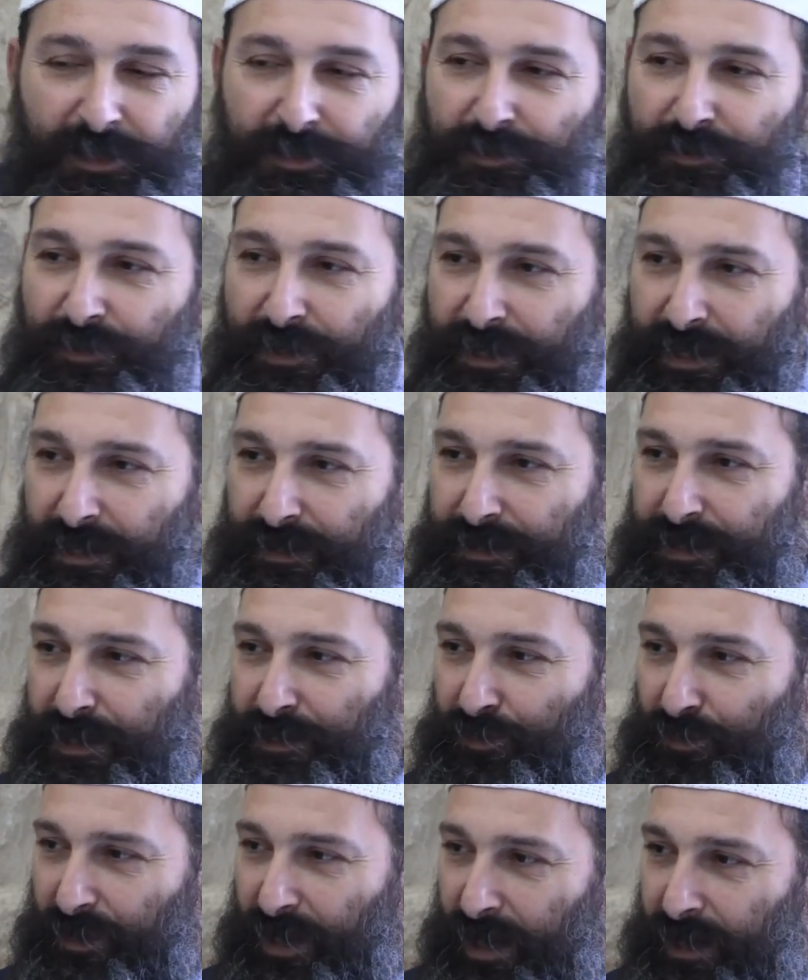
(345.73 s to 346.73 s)
So the king
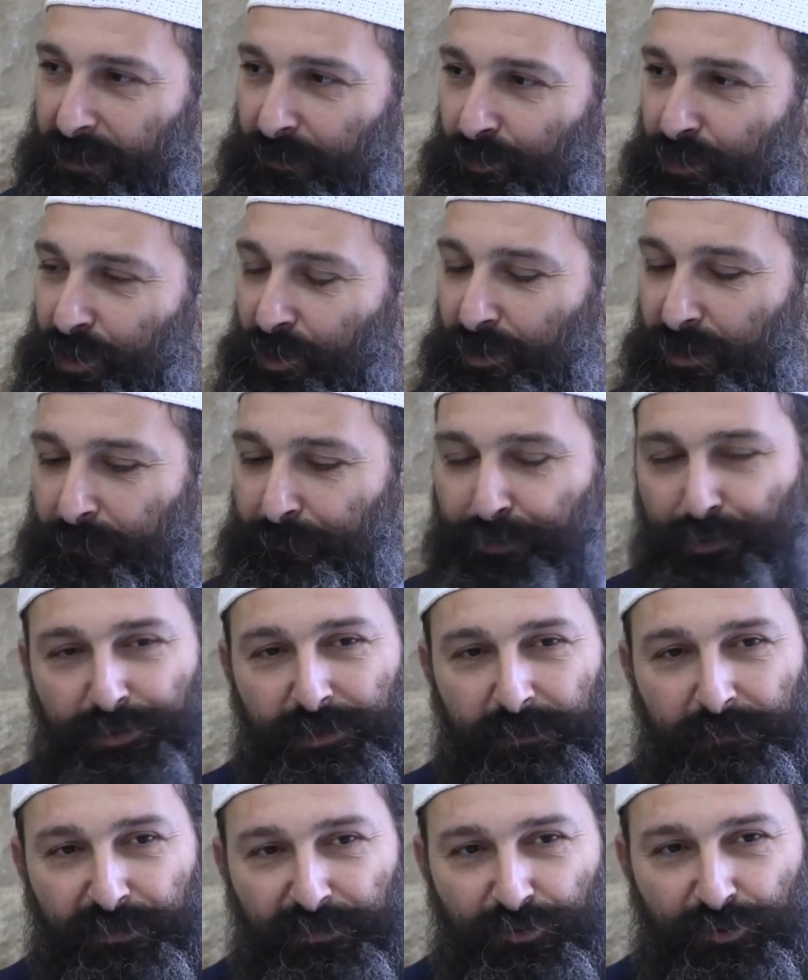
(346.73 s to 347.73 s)
says, okay, we're going to put
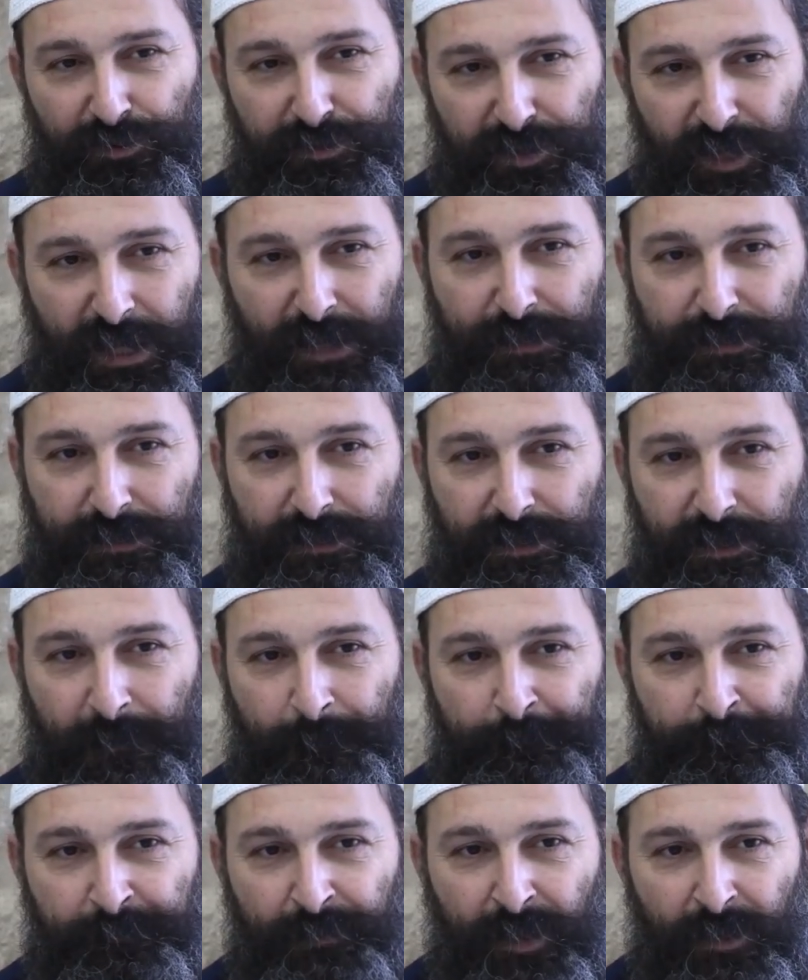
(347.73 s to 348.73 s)
them through a test.
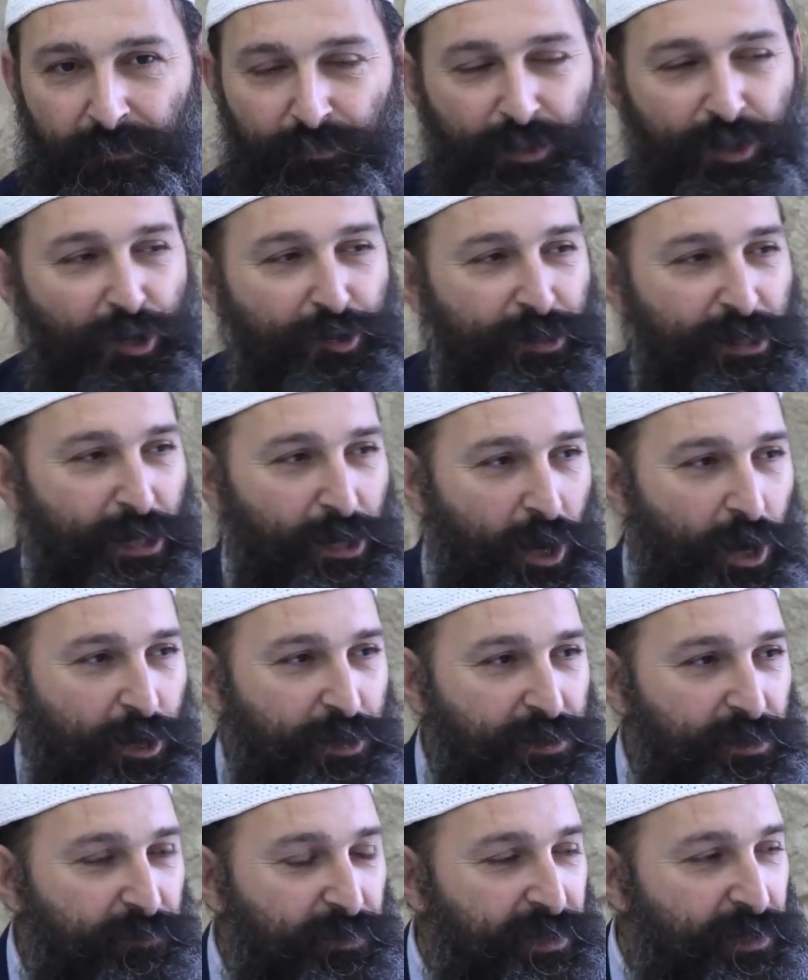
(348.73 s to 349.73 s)
We're going to
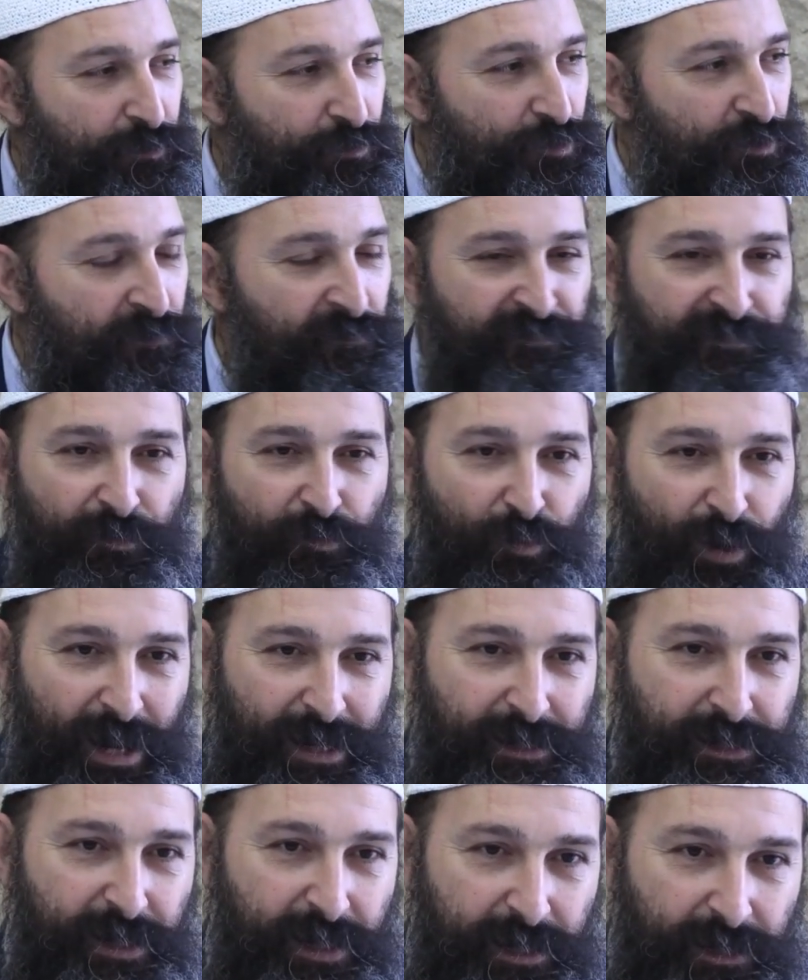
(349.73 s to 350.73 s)
lock them in a room for
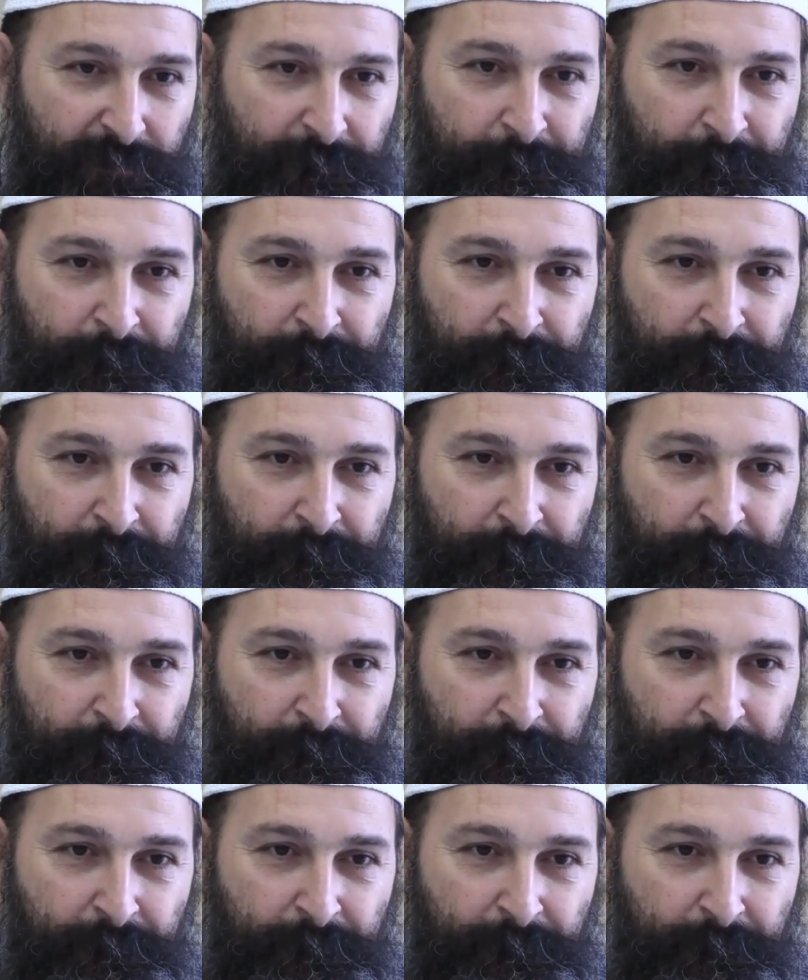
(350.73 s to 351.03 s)
1 day.